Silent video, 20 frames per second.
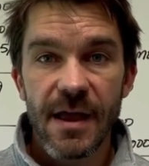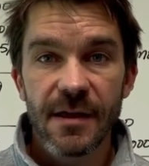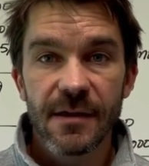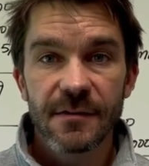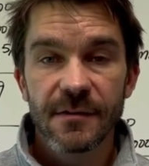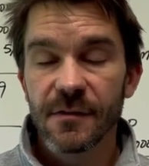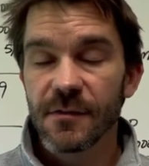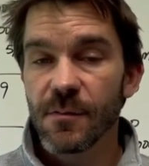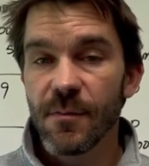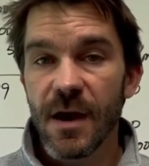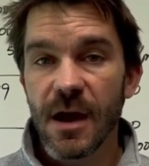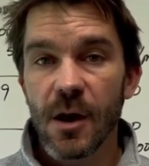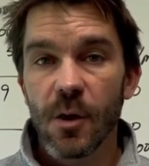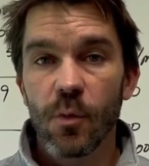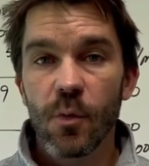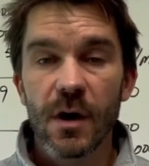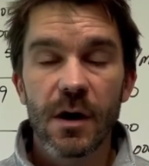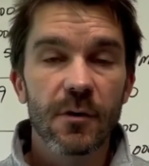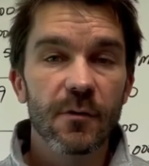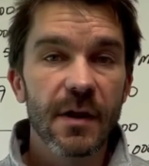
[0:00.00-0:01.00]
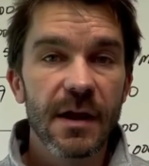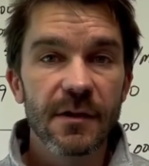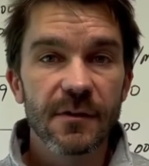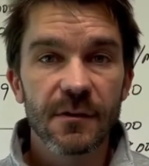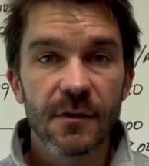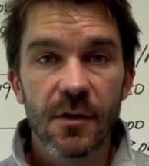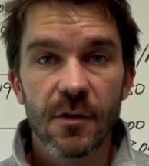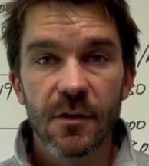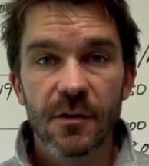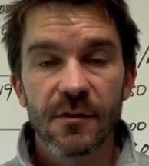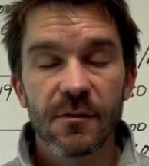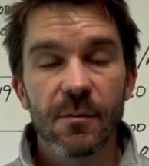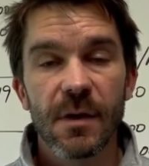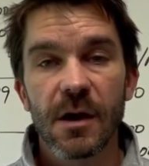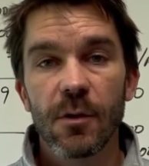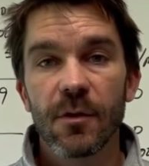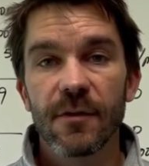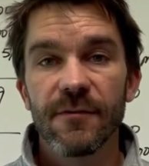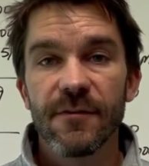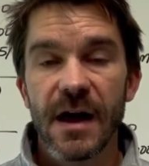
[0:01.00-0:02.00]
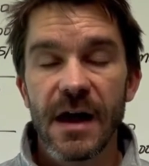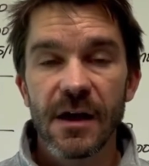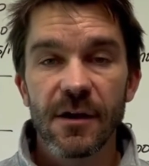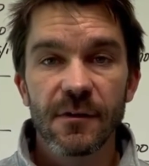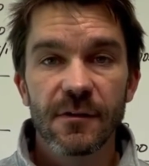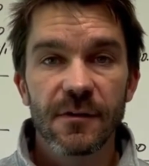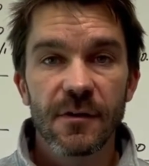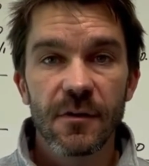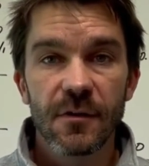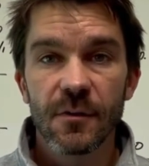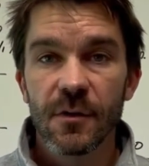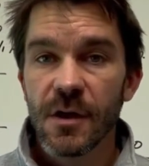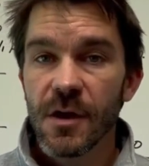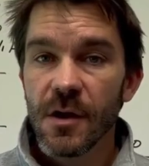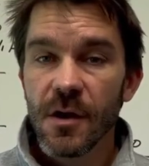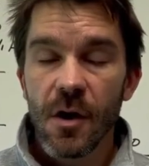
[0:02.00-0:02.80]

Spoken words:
It doesn't matter where rates go. It doesn't matter what values do.